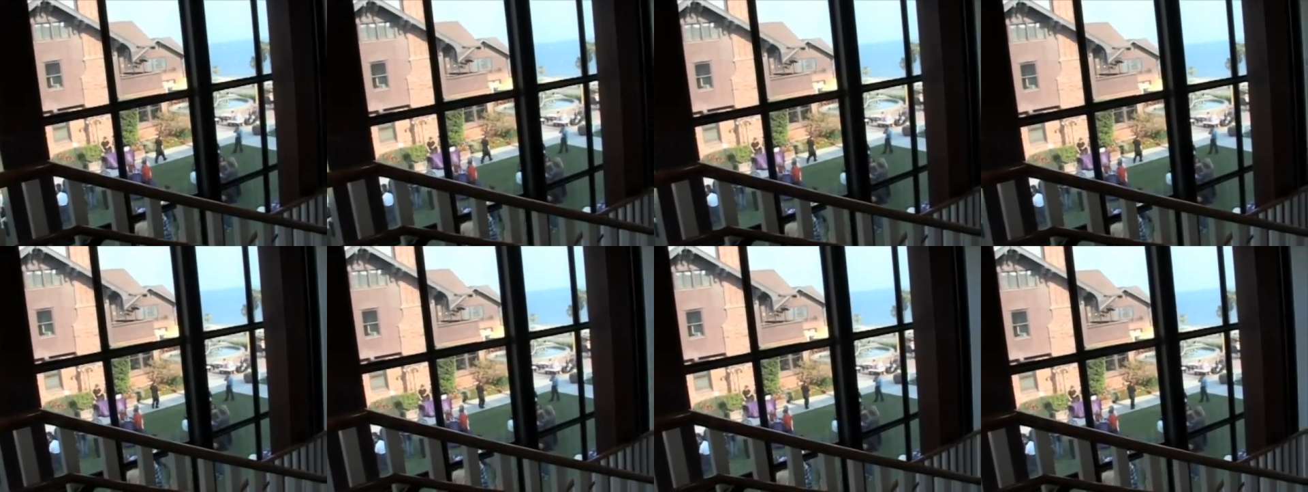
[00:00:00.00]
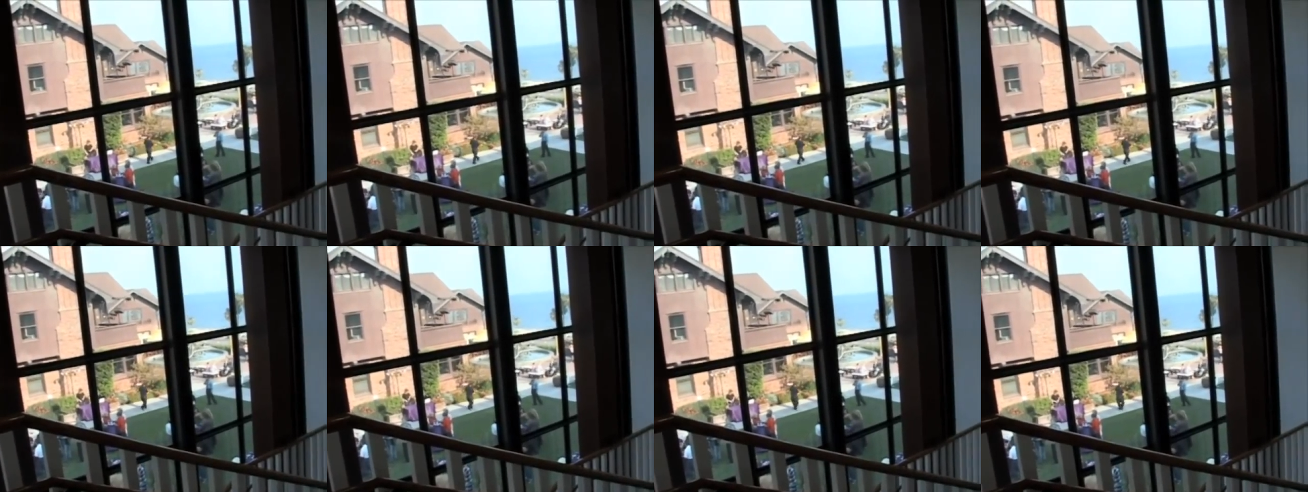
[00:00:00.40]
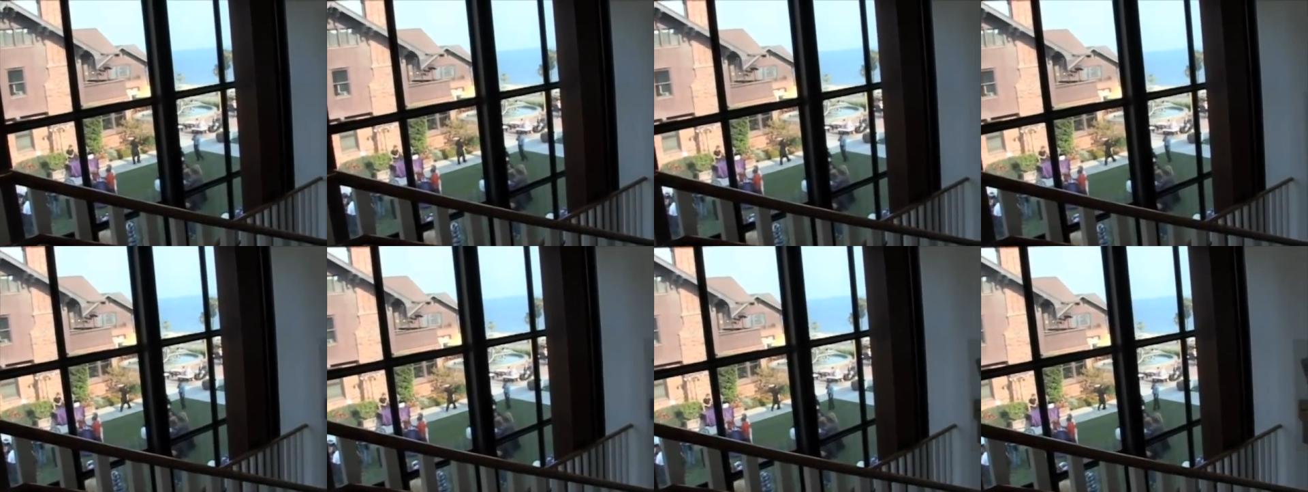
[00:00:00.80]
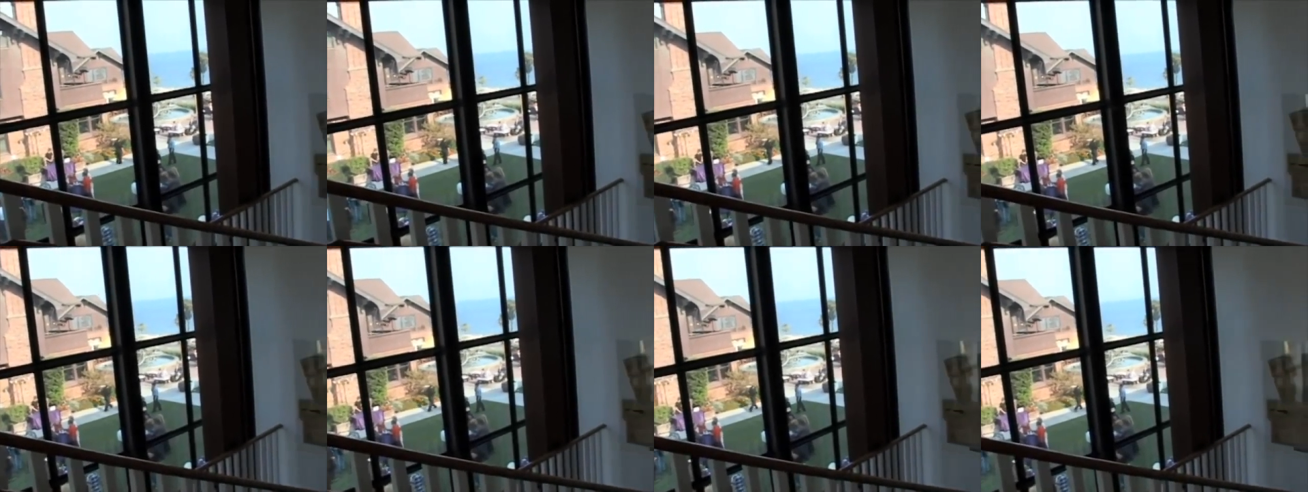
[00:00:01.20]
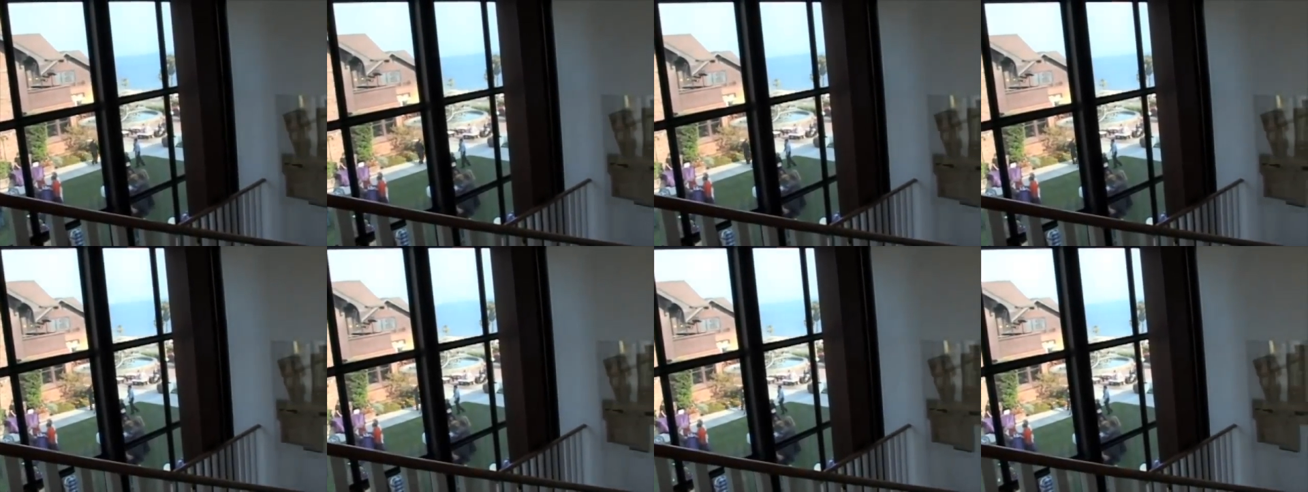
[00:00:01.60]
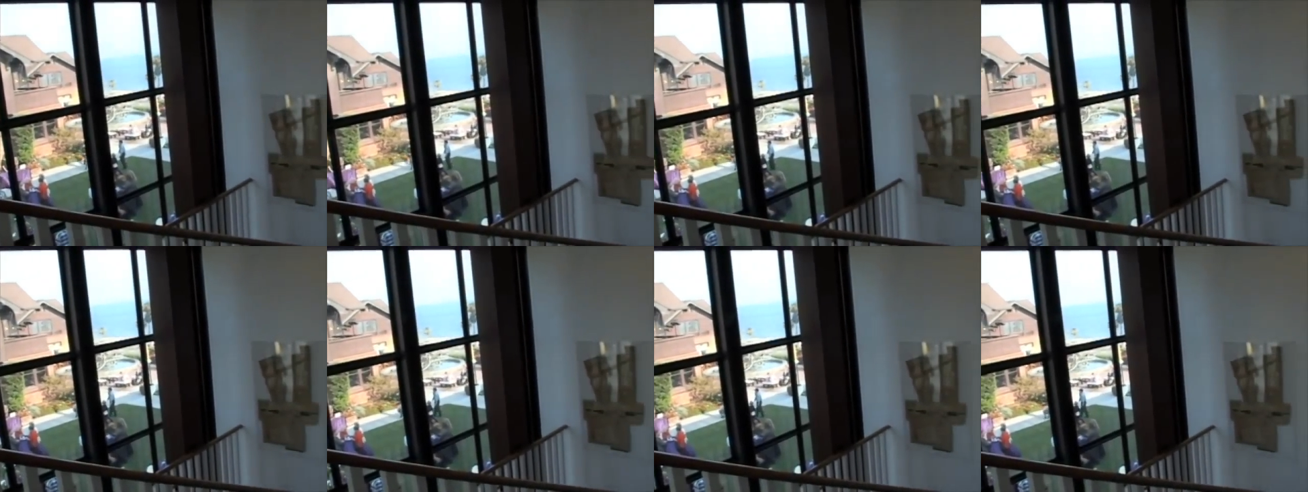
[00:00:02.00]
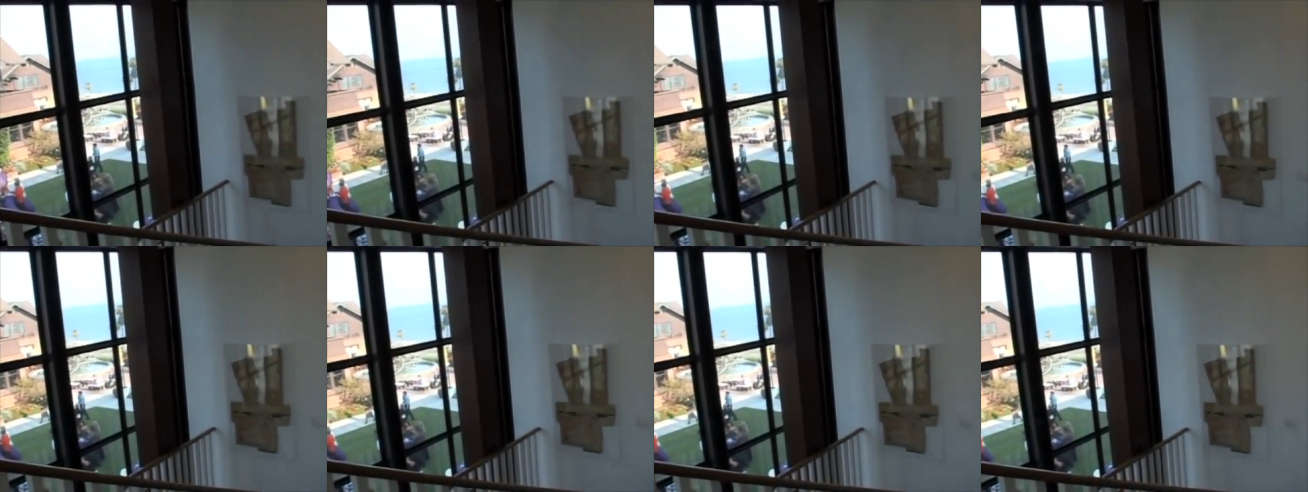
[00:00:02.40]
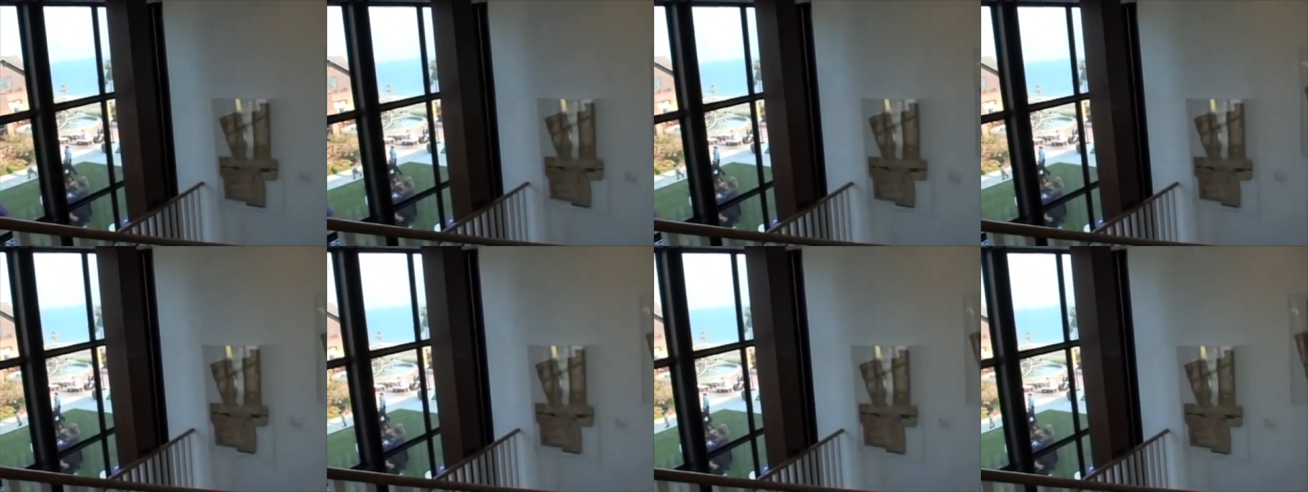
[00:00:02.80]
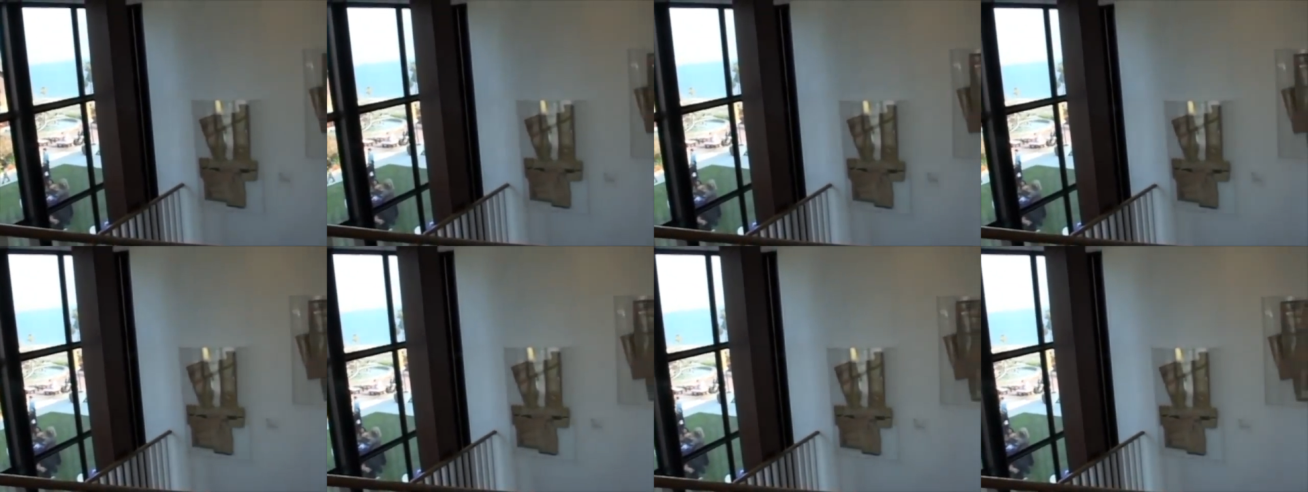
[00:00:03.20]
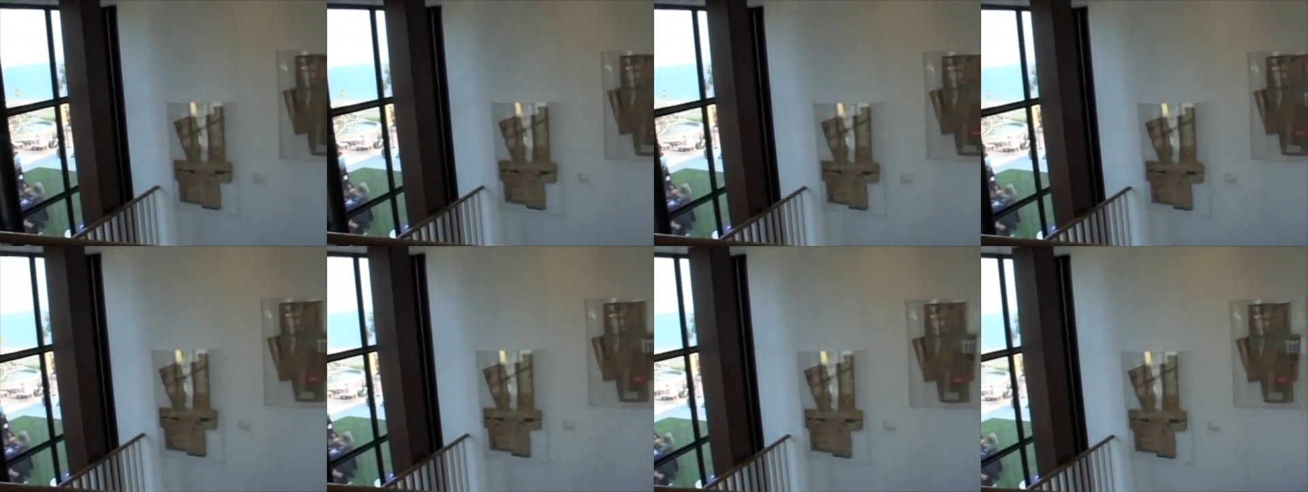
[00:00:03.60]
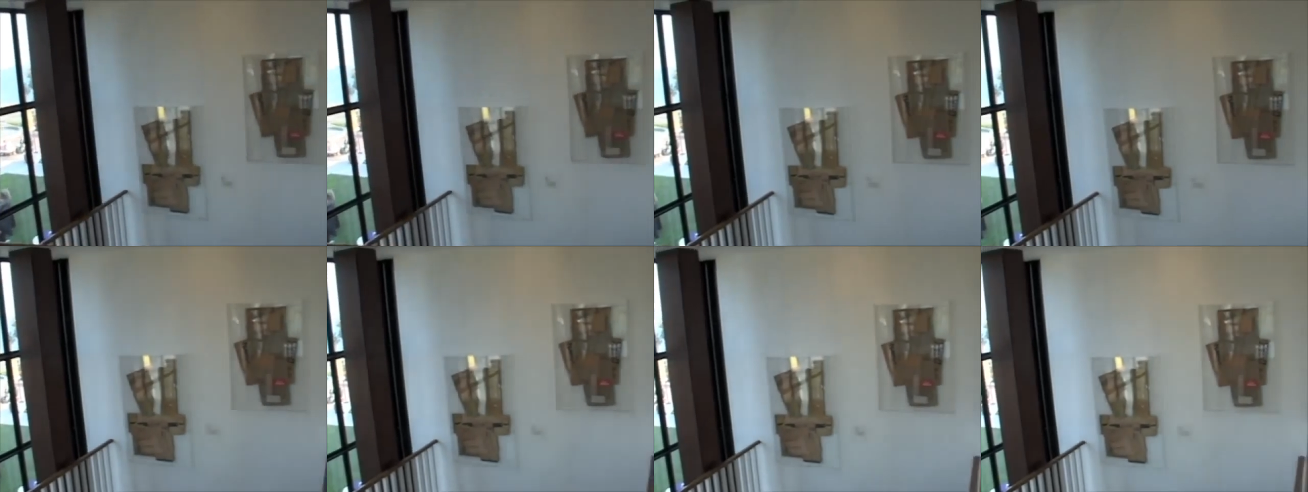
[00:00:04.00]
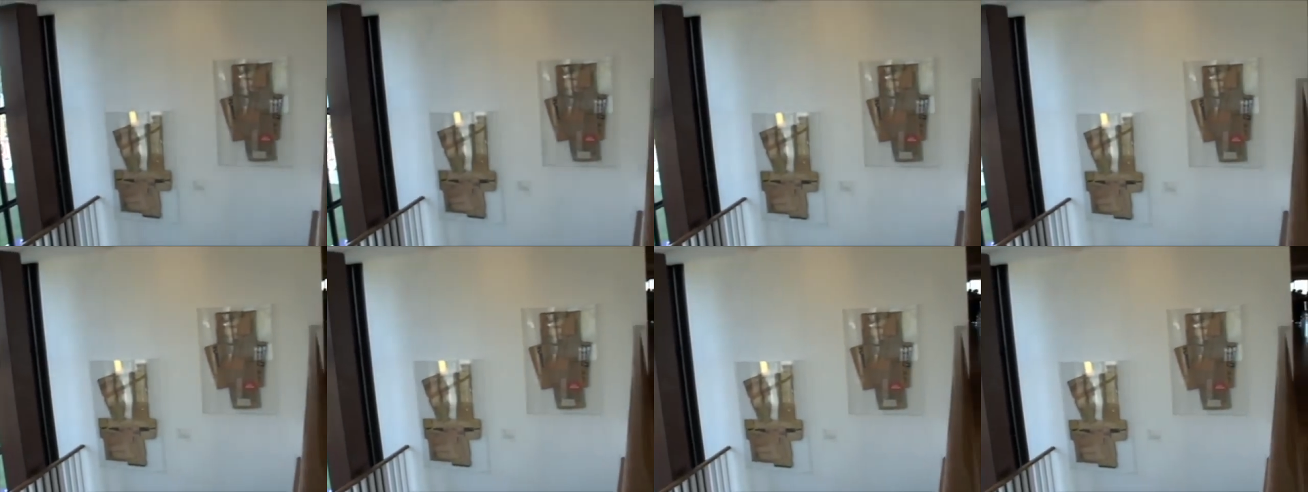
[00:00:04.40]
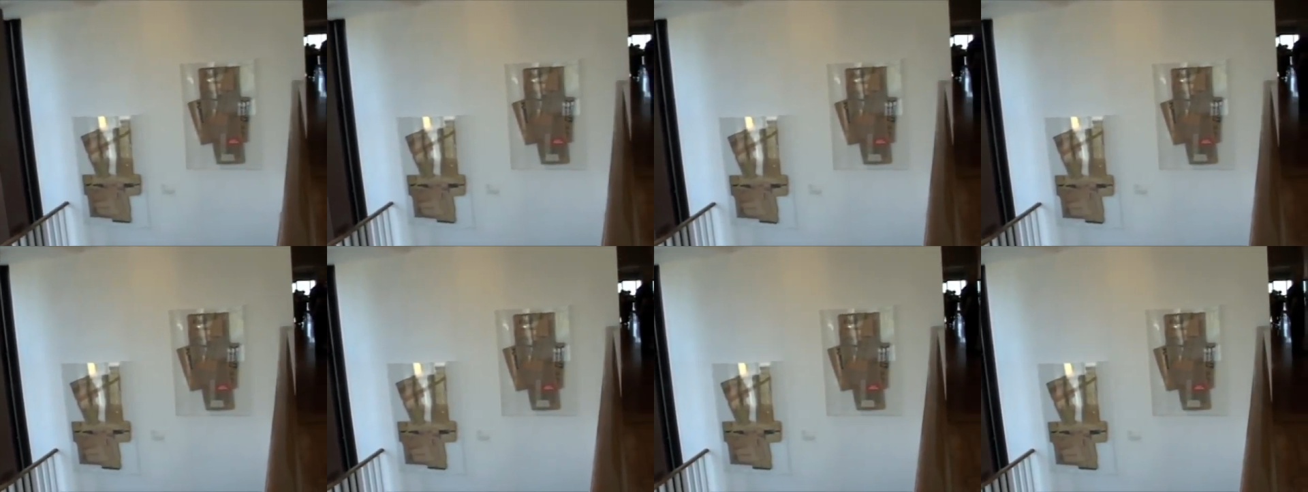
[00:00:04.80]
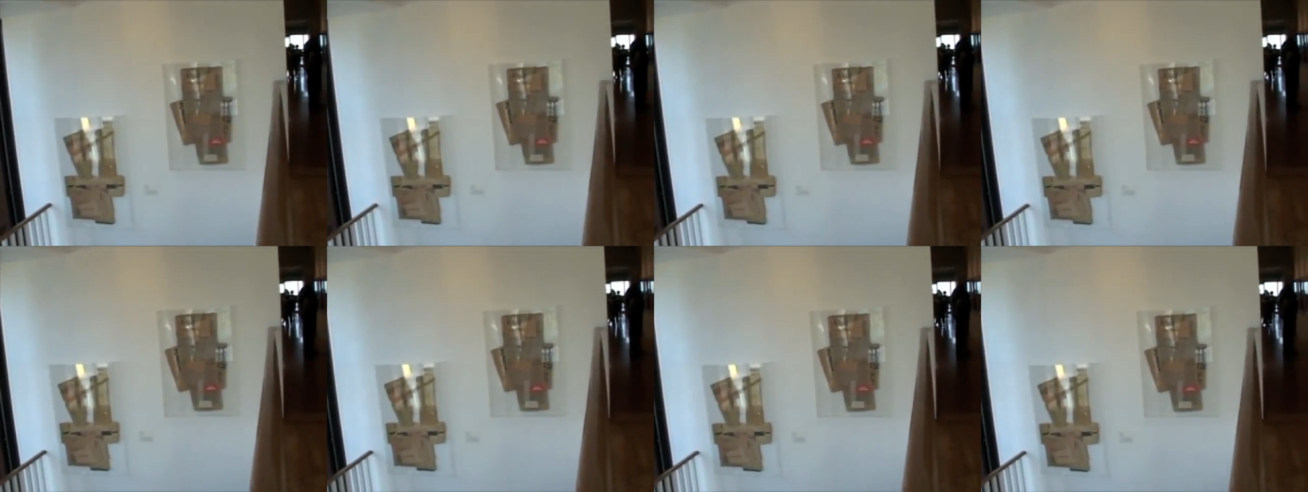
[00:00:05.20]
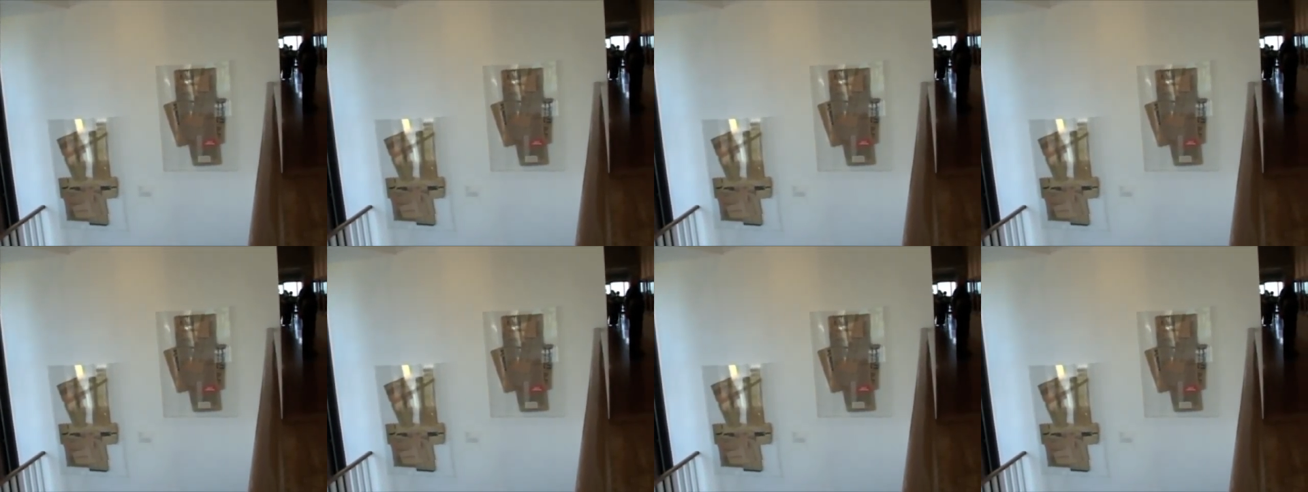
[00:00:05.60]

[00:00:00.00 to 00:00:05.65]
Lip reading: (no speaker visible)